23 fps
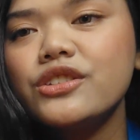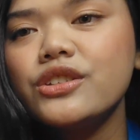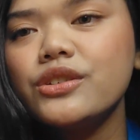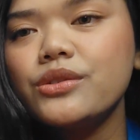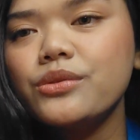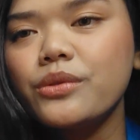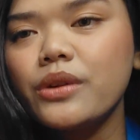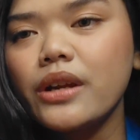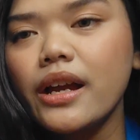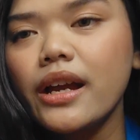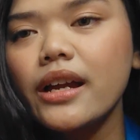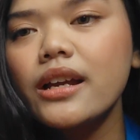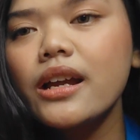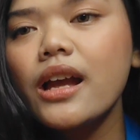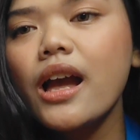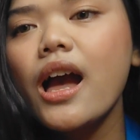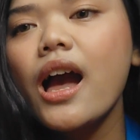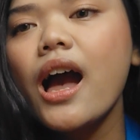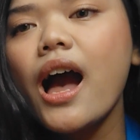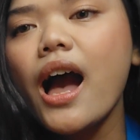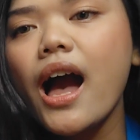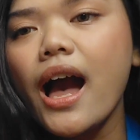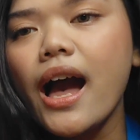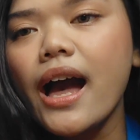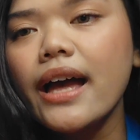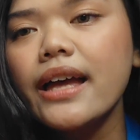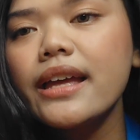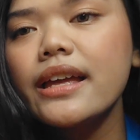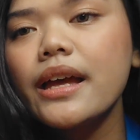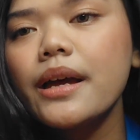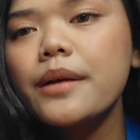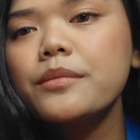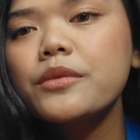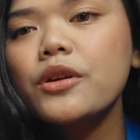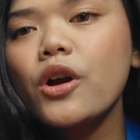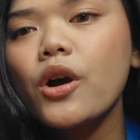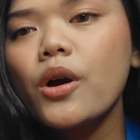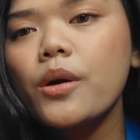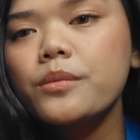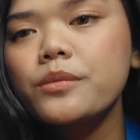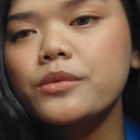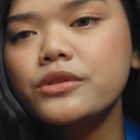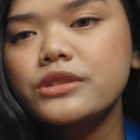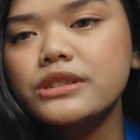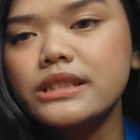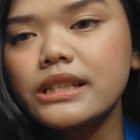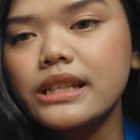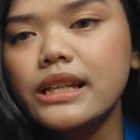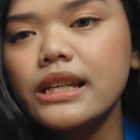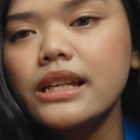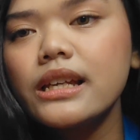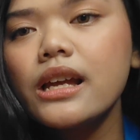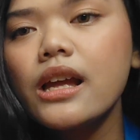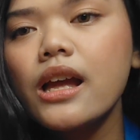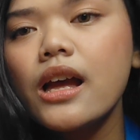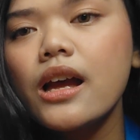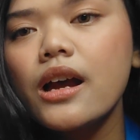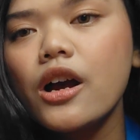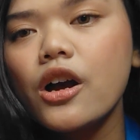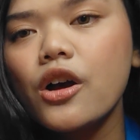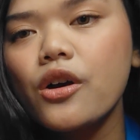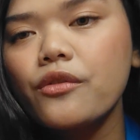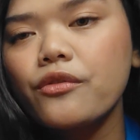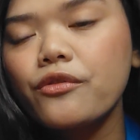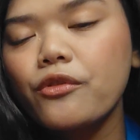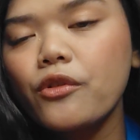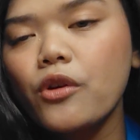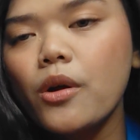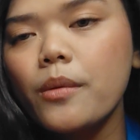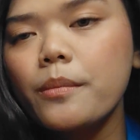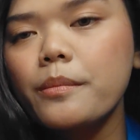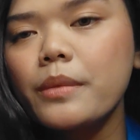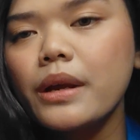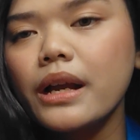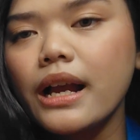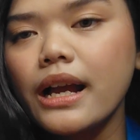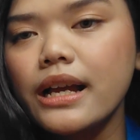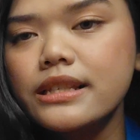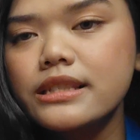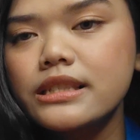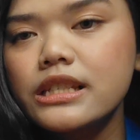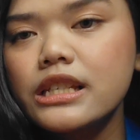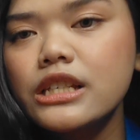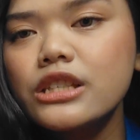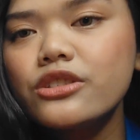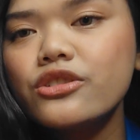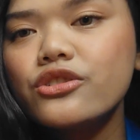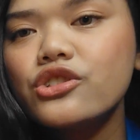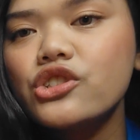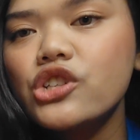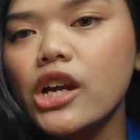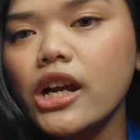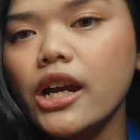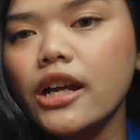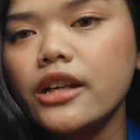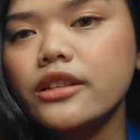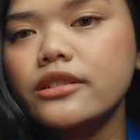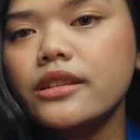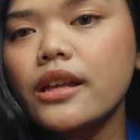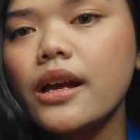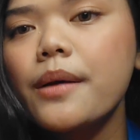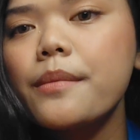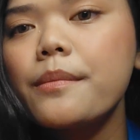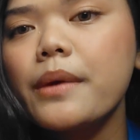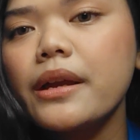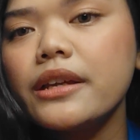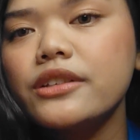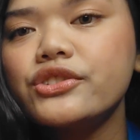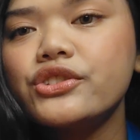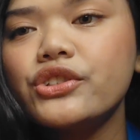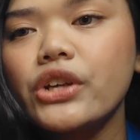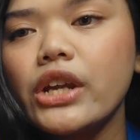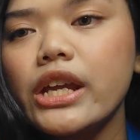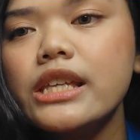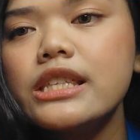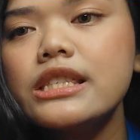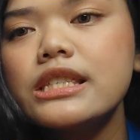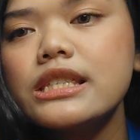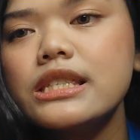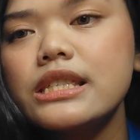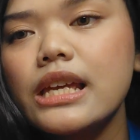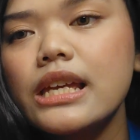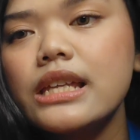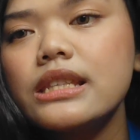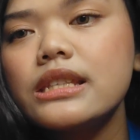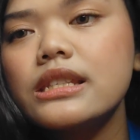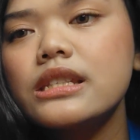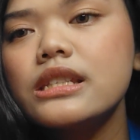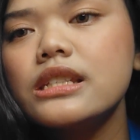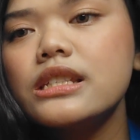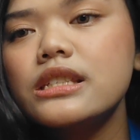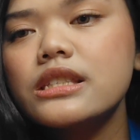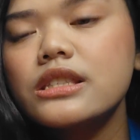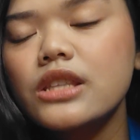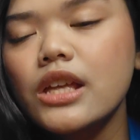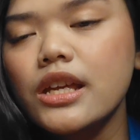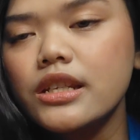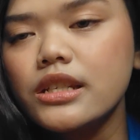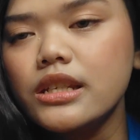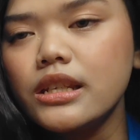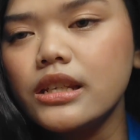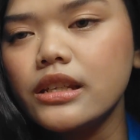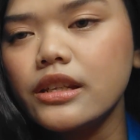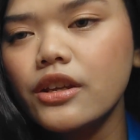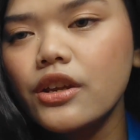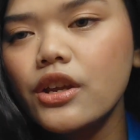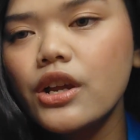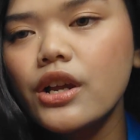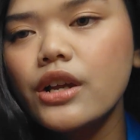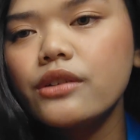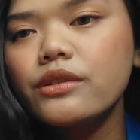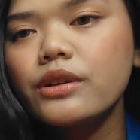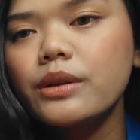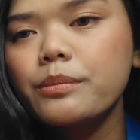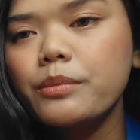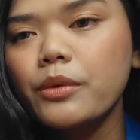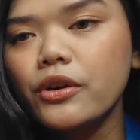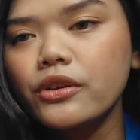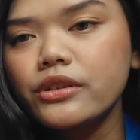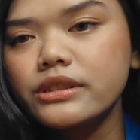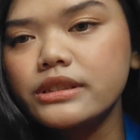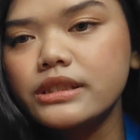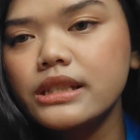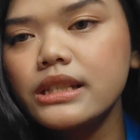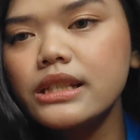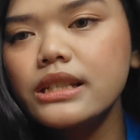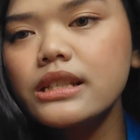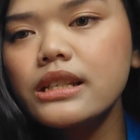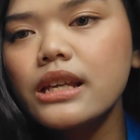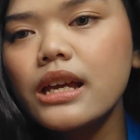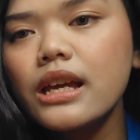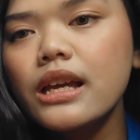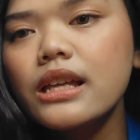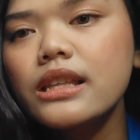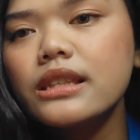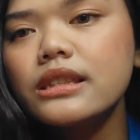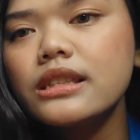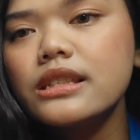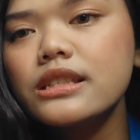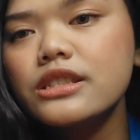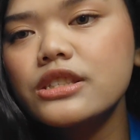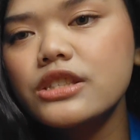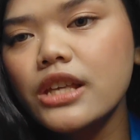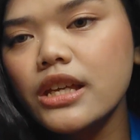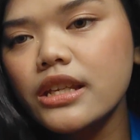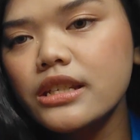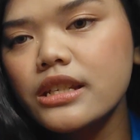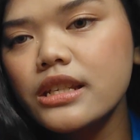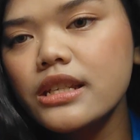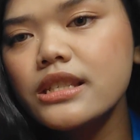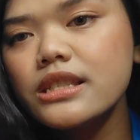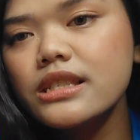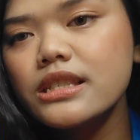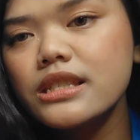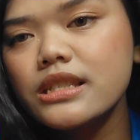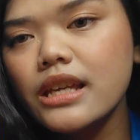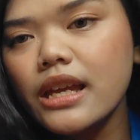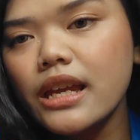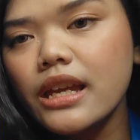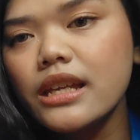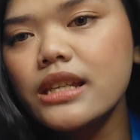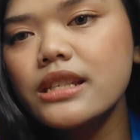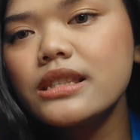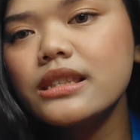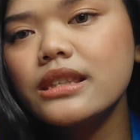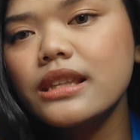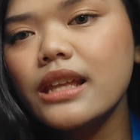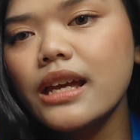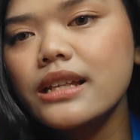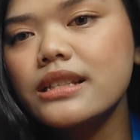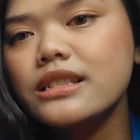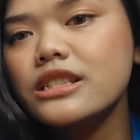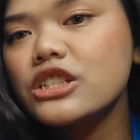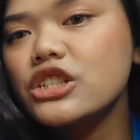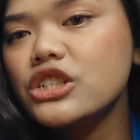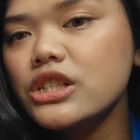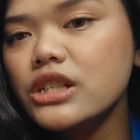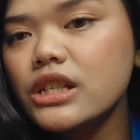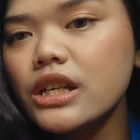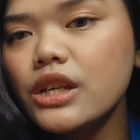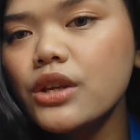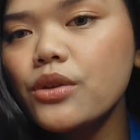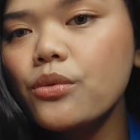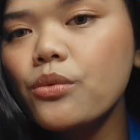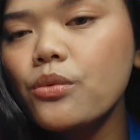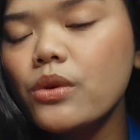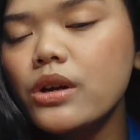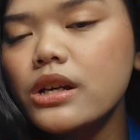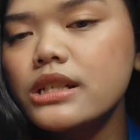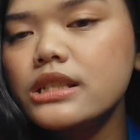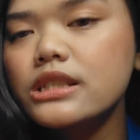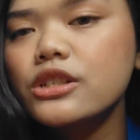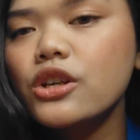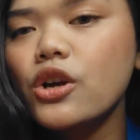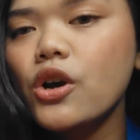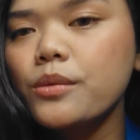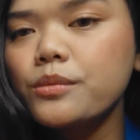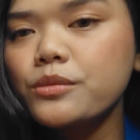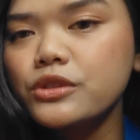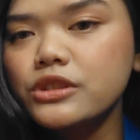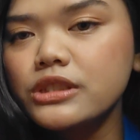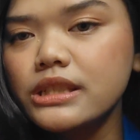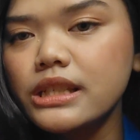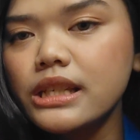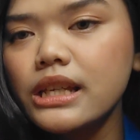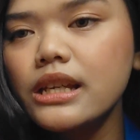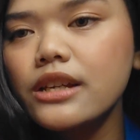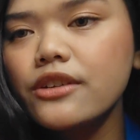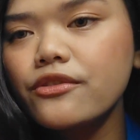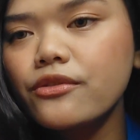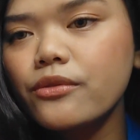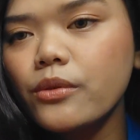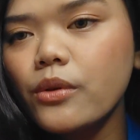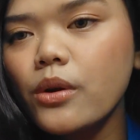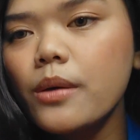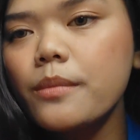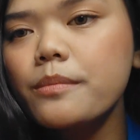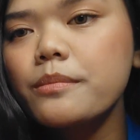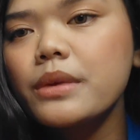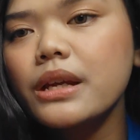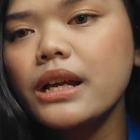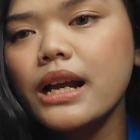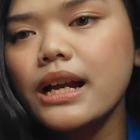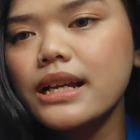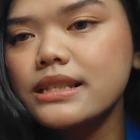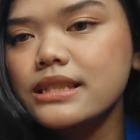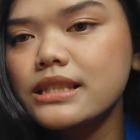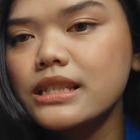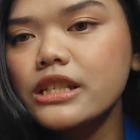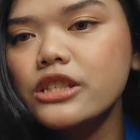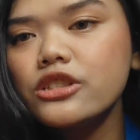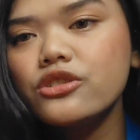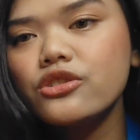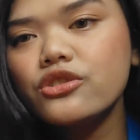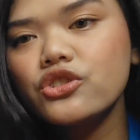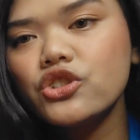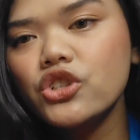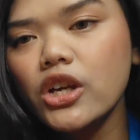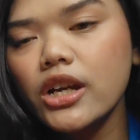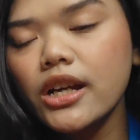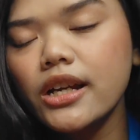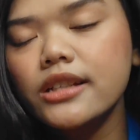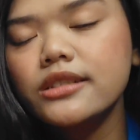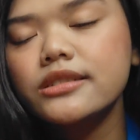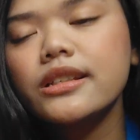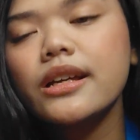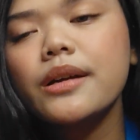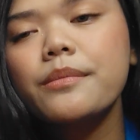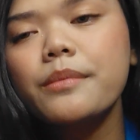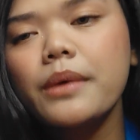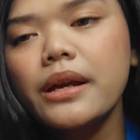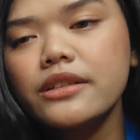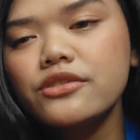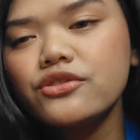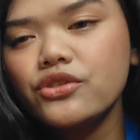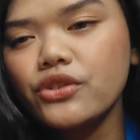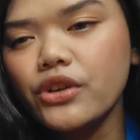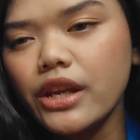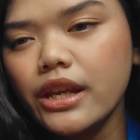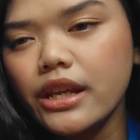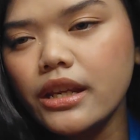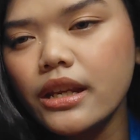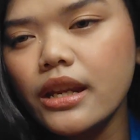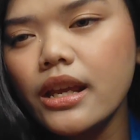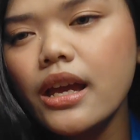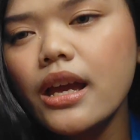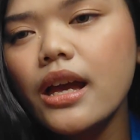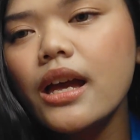direct, I am commuting from Bekasi to Jakarta by train, said the student. Reported, the student said that she was commuting from Bekasi to Jakarta by train.